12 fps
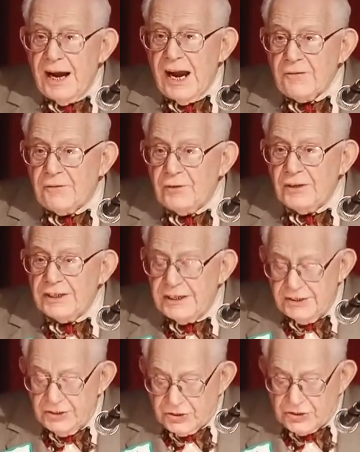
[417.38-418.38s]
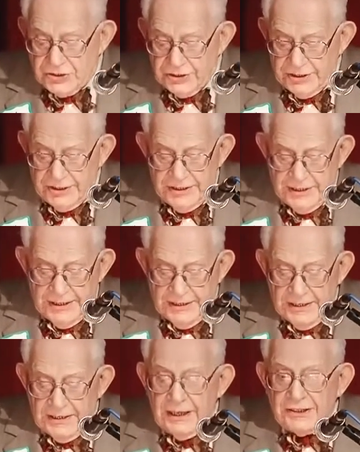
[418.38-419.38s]
I fully understood
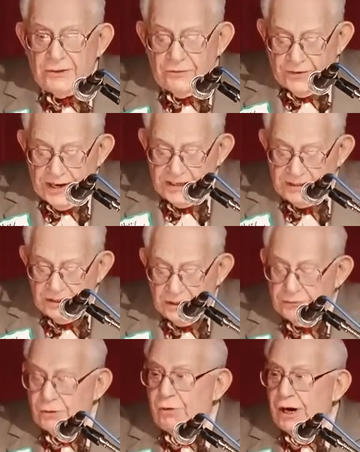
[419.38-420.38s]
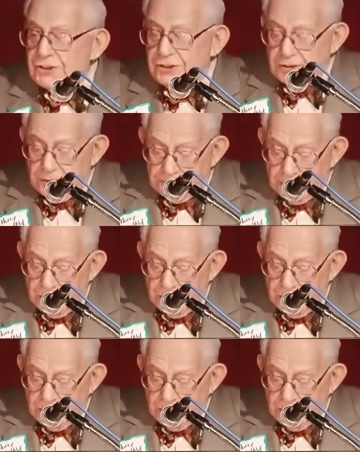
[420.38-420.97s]
that the fate of the Washington